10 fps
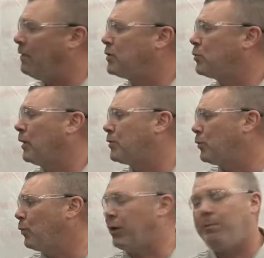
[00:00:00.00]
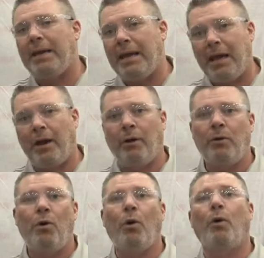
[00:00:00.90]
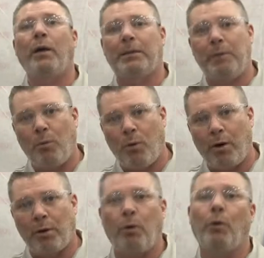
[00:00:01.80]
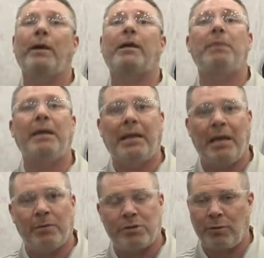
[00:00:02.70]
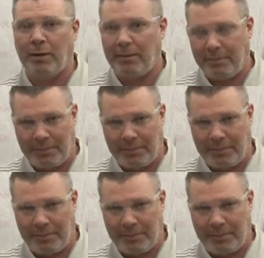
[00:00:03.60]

this rinser could be air, or it could be water, or it could be chemistry.